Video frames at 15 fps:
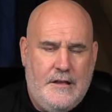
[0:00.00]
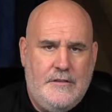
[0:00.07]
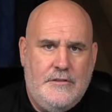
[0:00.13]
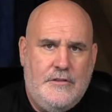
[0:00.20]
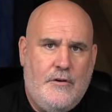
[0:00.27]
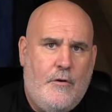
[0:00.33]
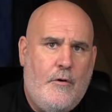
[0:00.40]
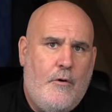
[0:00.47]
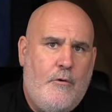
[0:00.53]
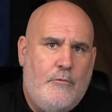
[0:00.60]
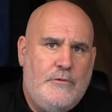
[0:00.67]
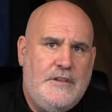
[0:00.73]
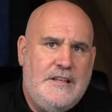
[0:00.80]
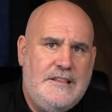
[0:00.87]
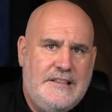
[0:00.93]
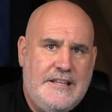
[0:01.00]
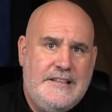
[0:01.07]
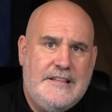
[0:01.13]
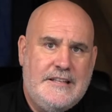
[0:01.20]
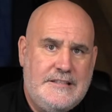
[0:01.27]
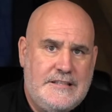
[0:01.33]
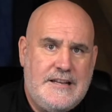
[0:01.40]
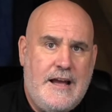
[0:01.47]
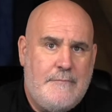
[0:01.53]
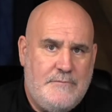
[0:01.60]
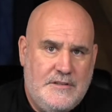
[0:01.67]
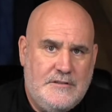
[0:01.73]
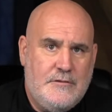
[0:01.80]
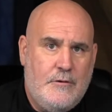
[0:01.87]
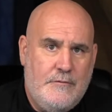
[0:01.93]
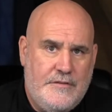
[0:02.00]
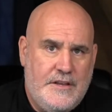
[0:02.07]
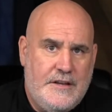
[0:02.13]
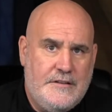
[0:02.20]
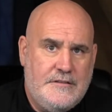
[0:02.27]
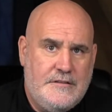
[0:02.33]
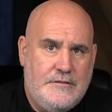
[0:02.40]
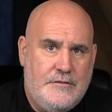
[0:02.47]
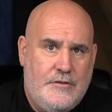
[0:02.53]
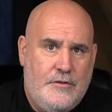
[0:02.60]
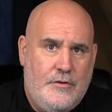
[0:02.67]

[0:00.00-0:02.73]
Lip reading: The only thing that stopped the Soviets